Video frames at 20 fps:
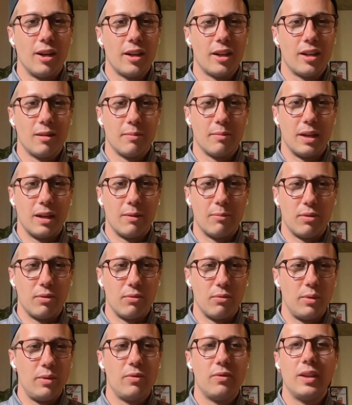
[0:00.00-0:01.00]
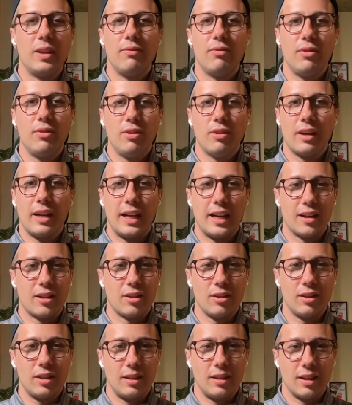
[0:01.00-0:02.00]
talking about, but we've never
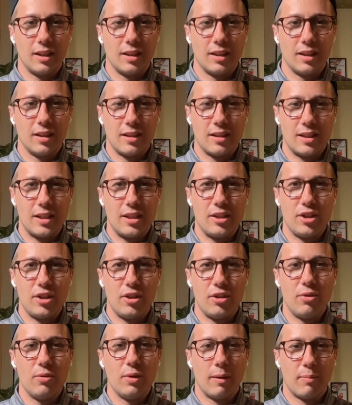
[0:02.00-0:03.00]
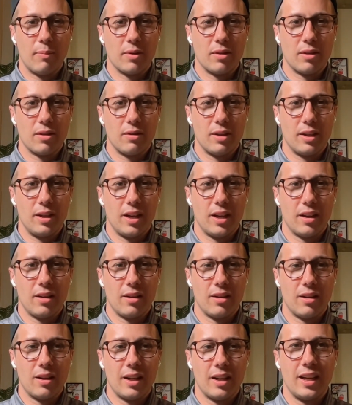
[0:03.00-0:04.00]
actually done a DGU episode
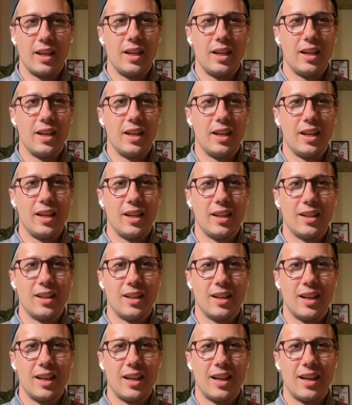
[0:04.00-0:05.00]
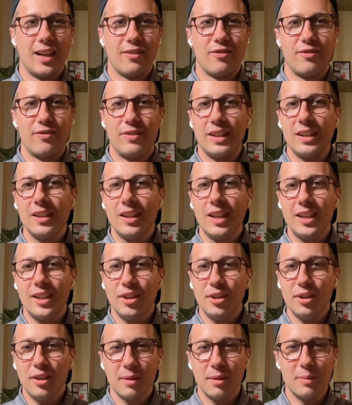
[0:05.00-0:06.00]
together, and I feel
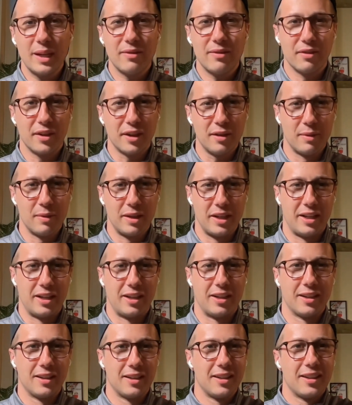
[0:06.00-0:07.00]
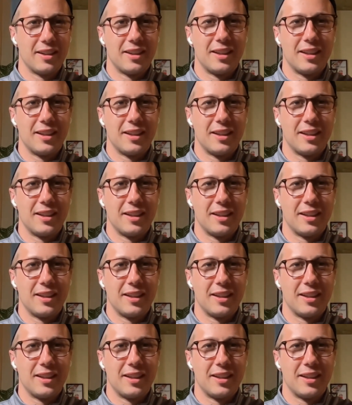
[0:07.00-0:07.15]
like you're going to make fun of me here.